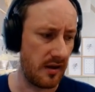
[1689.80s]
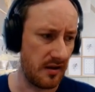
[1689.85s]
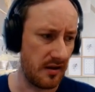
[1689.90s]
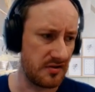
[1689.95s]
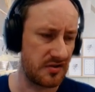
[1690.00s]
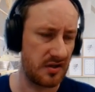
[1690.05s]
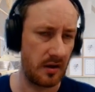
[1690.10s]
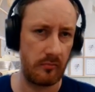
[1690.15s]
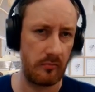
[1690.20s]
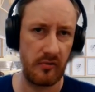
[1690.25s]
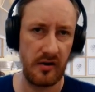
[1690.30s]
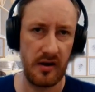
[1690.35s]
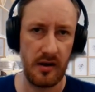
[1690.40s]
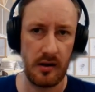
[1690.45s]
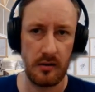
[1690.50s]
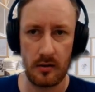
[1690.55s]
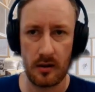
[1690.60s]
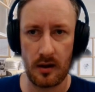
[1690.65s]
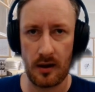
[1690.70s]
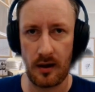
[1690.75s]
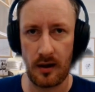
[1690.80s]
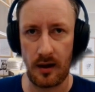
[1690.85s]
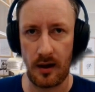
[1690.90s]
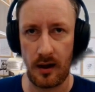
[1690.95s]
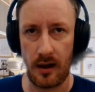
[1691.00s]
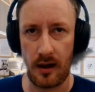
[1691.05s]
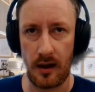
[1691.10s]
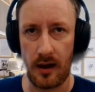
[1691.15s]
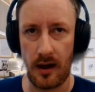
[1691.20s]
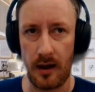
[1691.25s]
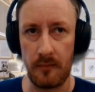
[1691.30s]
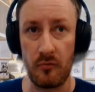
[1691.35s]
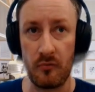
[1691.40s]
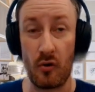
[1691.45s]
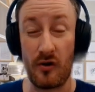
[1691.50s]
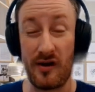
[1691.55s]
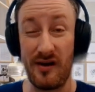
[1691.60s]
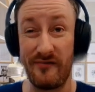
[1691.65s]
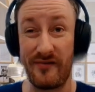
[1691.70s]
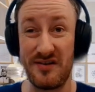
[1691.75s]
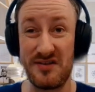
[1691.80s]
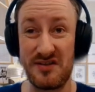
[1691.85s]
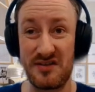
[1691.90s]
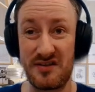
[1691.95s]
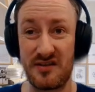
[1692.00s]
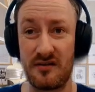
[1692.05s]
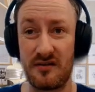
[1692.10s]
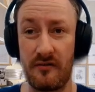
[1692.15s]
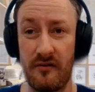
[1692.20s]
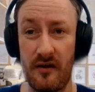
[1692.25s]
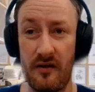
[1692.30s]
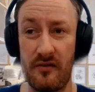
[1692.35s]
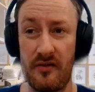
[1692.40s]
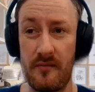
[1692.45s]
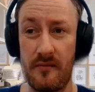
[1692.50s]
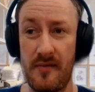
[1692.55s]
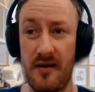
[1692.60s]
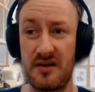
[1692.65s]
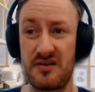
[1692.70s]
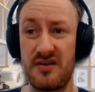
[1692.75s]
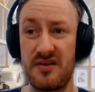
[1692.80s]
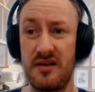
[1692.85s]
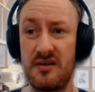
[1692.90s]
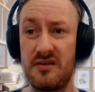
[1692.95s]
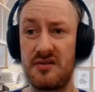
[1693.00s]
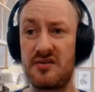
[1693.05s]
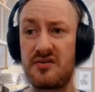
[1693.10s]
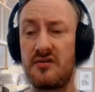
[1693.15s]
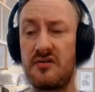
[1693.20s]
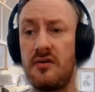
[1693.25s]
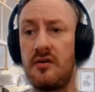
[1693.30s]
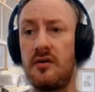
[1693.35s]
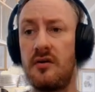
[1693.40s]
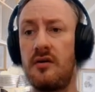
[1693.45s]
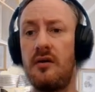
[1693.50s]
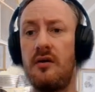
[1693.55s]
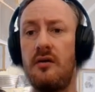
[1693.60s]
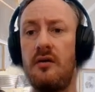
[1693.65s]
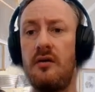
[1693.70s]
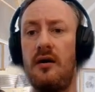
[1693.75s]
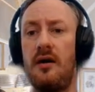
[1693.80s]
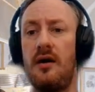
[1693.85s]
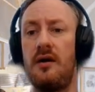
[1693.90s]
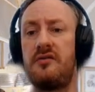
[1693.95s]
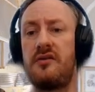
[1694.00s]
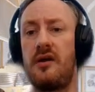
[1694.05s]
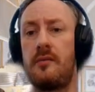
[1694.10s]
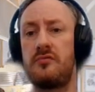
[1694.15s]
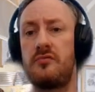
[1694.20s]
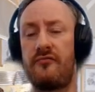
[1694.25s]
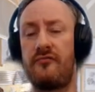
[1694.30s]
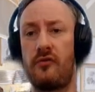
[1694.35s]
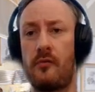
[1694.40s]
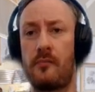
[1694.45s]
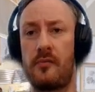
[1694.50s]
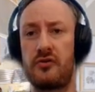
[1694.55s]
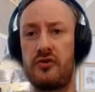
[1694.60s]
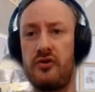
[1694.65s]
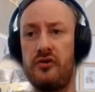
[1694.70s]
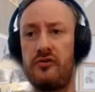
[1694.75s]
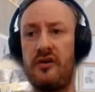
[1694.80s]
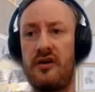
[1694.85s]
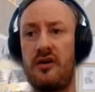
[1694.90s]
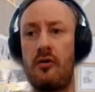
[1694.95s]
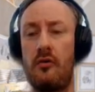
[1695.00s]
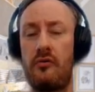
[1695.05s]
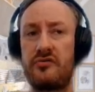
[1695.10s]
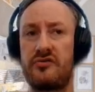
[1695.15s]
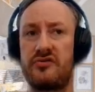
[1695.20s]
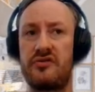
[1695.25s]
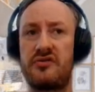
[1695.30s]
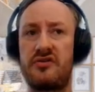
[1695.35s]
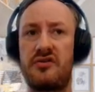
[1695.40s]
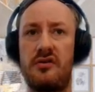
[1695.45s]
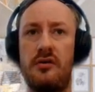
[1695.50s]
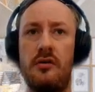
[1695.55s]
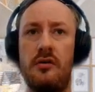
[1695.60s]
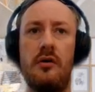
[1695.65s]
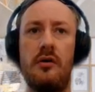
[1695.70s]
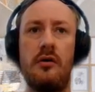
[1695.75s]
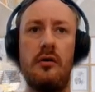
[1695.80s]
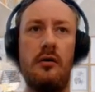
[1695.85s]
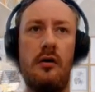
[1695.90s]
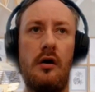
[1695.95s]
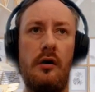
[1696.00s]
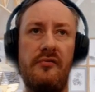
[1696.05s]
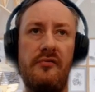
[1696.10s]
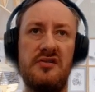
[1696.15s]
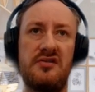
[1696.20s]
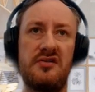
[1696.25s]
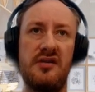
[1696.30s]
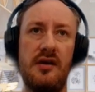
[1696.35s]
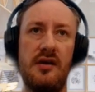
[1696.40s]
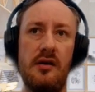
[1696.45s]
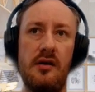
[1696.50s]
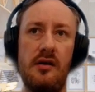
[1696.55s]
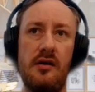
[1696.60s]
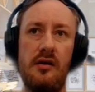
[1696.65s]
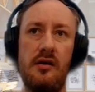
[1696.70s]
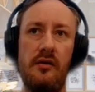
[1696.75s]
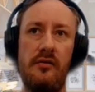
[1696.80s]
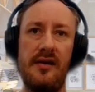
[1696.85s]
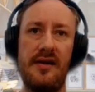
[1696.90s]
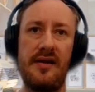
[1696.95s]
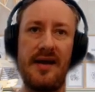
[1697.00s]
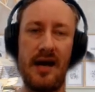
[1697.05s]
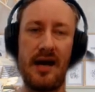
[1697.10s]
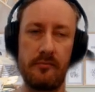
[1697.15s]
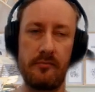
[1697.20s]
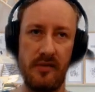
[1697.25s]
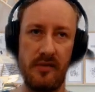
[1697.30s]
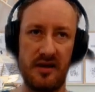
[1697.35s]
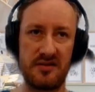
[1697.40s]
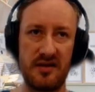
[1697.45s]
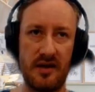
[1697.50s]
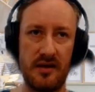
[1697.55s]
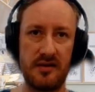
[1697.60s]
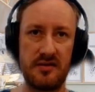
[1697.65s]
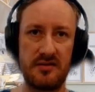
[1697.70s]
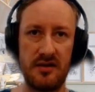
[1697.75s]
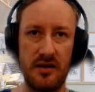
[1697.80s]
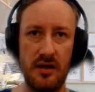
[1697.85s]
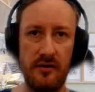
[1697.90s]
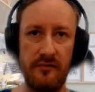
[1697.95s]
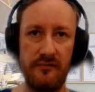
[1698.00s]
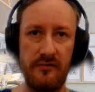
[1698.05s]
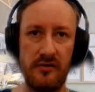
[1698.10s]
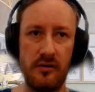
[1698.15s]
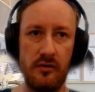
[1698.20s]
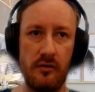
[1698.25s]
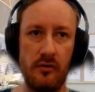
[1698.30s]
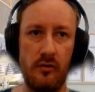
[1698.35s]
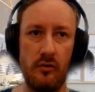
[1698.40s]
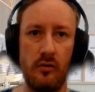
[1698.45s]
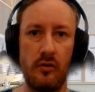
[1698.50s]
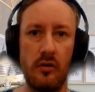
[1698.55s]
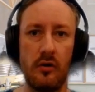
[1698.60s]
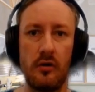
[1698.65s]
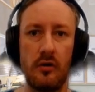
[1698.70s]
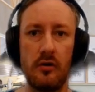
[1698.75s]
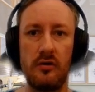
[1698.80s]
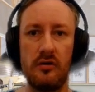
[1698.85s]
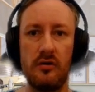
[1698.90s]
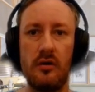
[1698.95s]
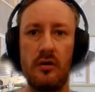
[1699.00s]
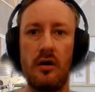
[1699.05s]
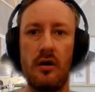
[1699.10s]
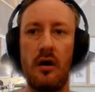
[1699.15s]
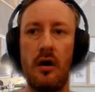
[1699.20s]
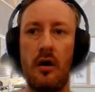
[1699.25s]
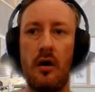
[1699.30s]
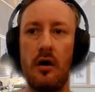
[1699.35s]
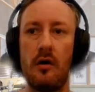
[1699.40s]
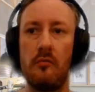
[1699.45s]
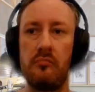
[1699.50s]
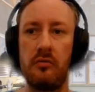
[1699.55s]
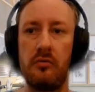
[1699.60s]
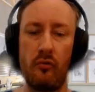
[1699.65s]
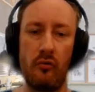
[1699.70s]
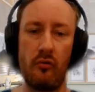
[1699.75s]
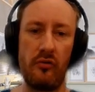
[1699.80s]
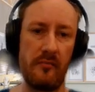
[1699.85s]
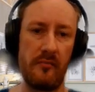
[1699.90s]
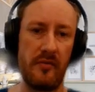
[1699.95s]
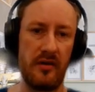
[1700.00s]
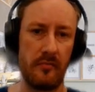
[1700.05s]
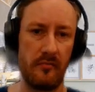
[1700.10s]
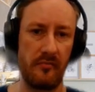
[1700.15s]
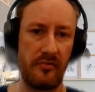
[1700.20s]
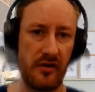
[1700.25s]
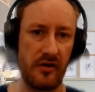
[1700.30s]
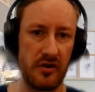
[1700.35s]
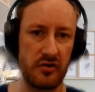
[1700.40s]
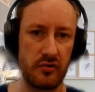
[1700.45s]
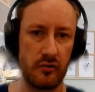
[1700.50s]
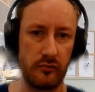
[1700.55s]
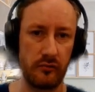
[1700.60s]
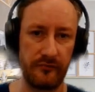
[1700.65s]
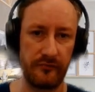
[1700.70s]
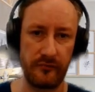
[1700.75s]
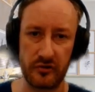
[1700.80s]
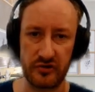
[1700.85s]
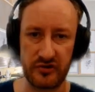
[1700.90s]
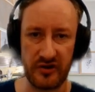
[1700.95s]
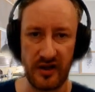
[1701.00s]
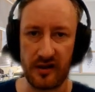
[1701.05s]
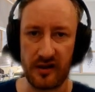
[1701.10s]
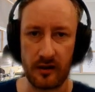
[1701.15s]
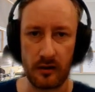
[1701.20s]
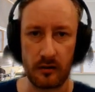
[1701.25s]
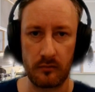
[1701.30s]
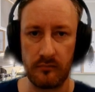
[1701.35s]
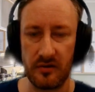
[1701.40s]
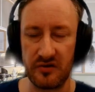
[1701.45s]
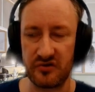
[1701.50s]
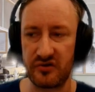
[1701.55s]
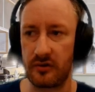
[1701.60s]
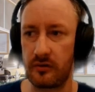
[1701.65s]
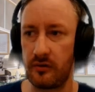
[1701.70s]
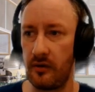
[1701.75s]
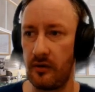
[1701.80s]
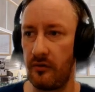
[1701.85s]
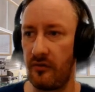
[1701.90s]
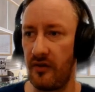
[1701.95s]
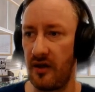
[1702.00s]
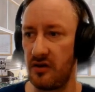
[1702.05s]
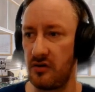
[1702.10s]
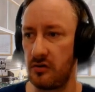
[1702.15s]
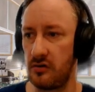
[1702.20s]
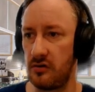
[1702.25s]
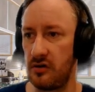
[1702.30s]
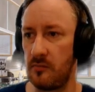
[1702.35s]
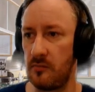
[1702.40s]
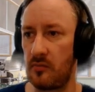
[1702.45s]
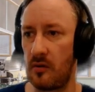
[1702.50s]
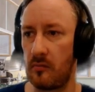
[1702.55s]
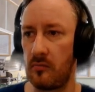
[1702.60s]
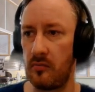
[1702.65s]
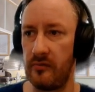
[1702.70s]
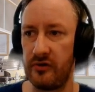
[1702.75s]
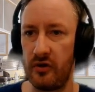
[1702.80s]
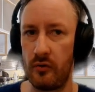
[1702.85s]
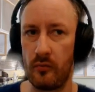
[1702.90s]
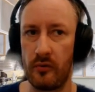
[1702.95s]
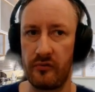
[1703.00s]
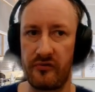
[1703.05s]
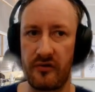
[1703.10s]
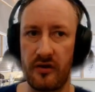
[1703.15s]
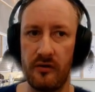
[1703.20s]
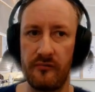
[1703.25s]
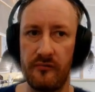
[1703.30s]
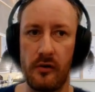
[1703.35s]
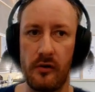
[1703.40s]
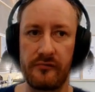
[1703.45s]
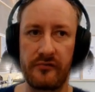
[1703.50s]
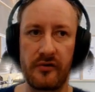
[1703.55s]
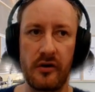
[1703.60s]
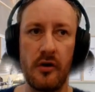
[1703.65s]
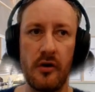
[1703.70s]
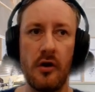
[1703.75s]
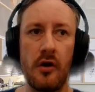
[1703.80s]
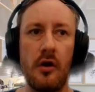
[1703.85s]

In summary, I'm not convinced that they make sense in terms of the opportunity costs. Obviously, they can make sense if you are below the minimum threshold for staking, basically. Then you probably do want to get involved.